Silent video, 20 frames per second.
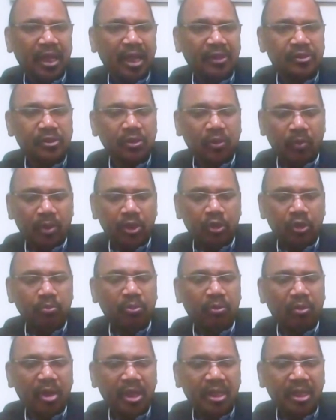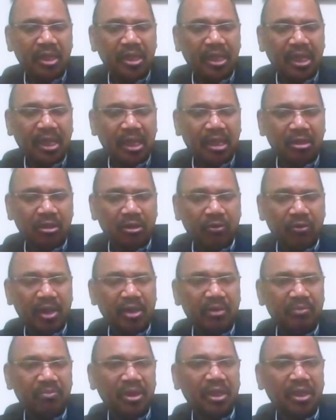And so when you bring then
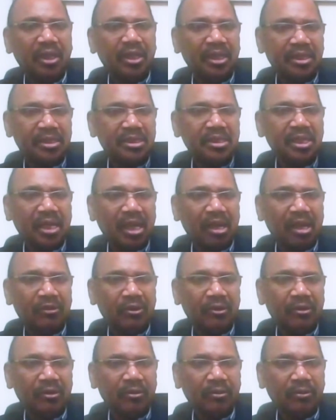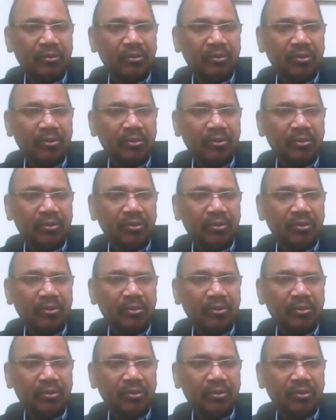credibility together